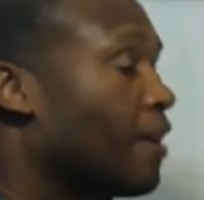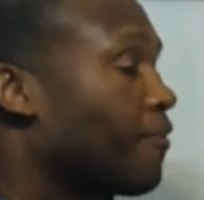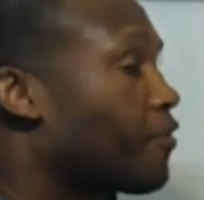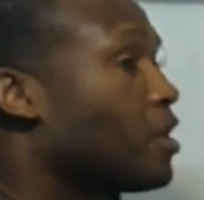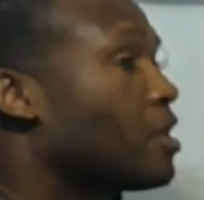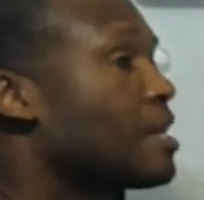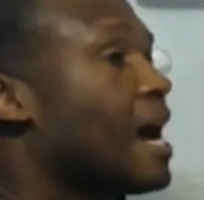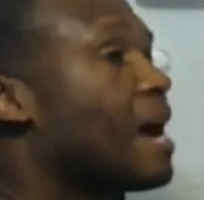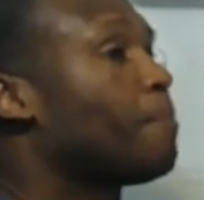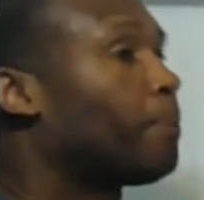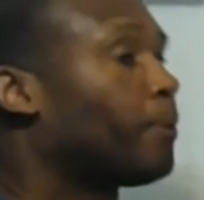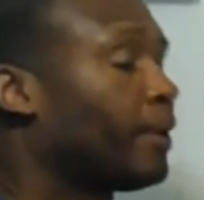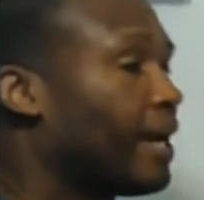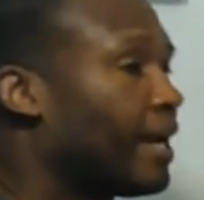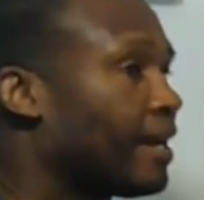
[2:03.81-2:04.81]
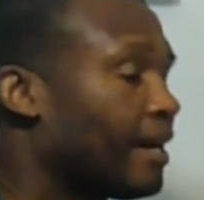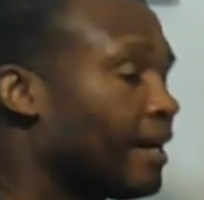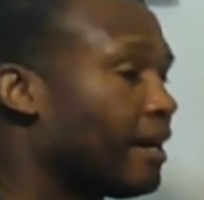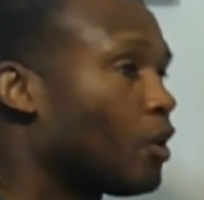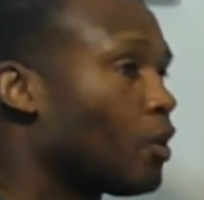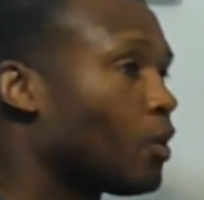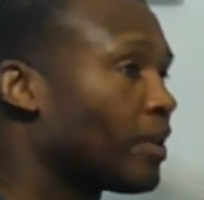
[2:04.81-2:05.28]
If you're not playing
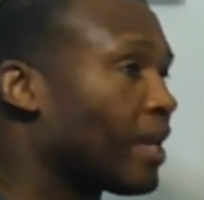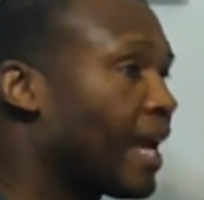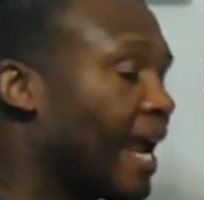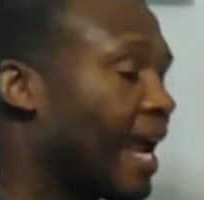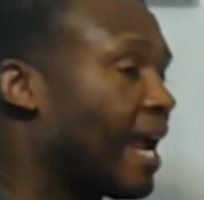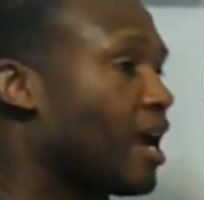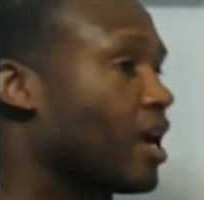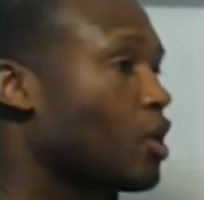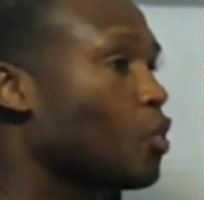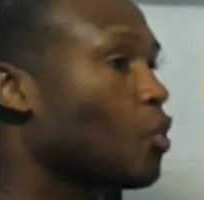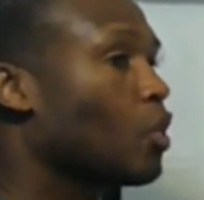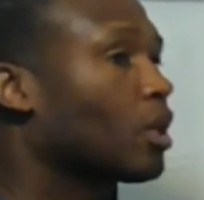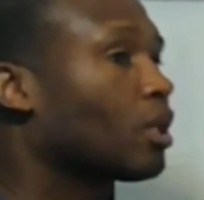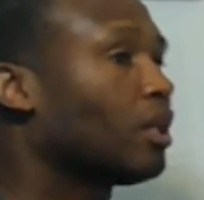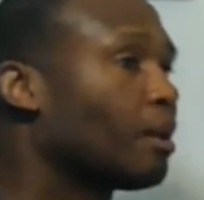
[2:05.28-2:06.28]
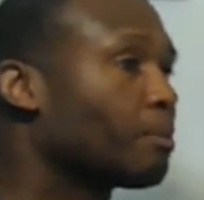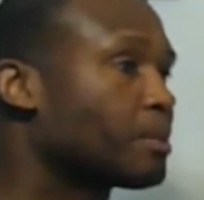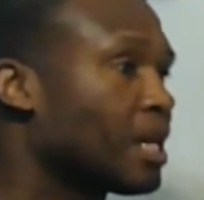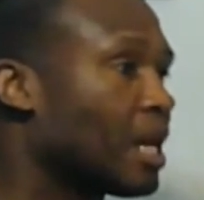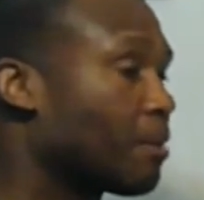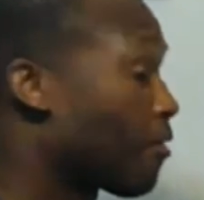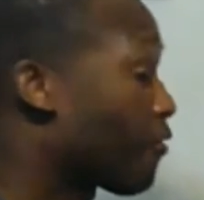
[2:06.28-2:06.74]
on an AAU or
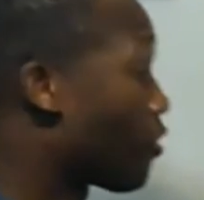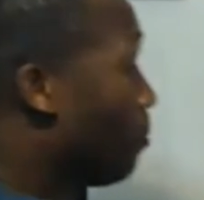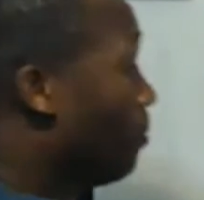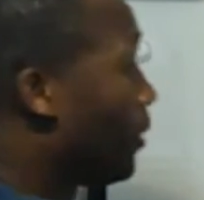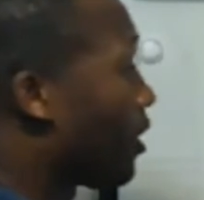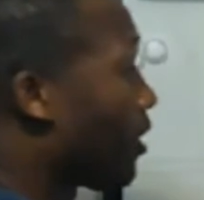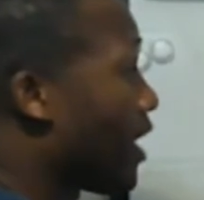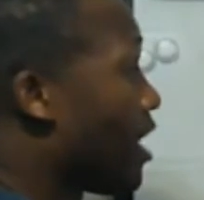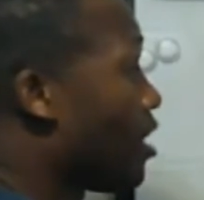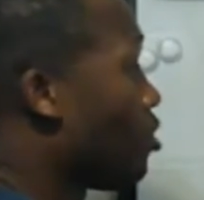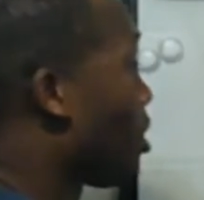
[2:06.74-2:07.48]
club team, if you're playing on